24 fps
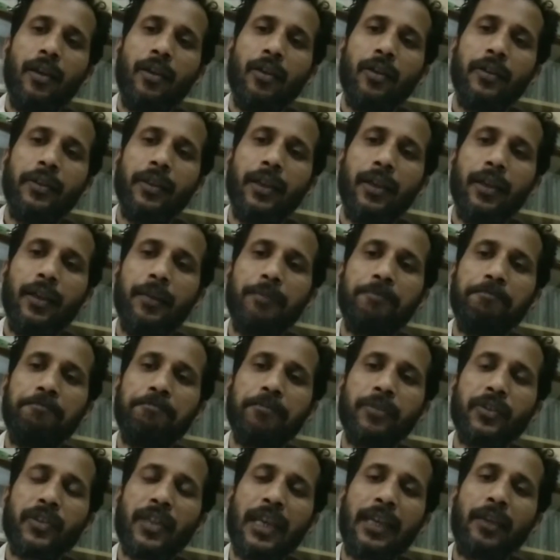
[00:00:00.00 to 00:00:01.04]
on the
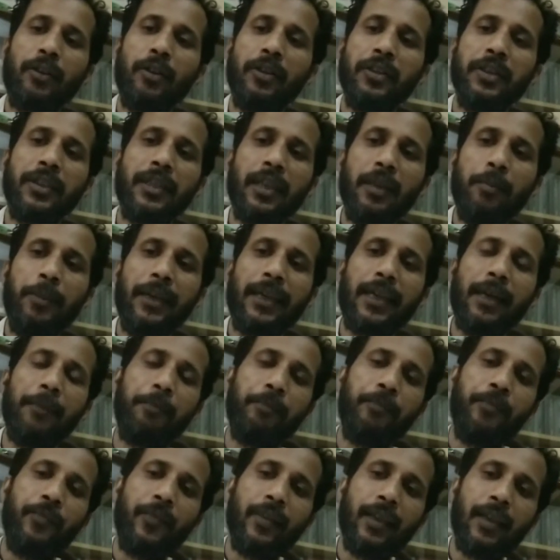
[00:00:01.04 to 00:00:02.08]
psychological makeup
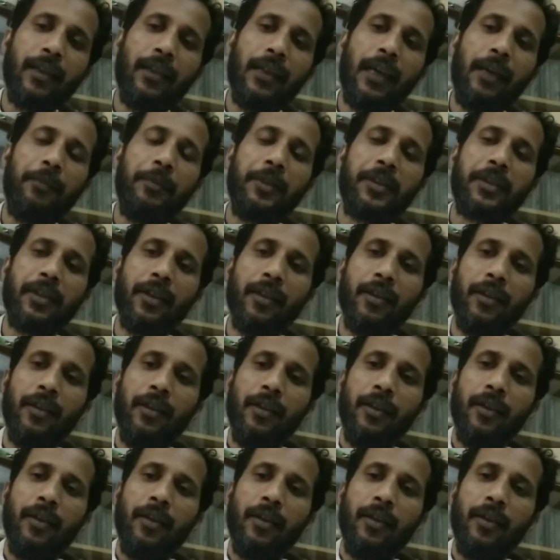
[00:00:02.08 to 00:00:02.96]
and lifestyle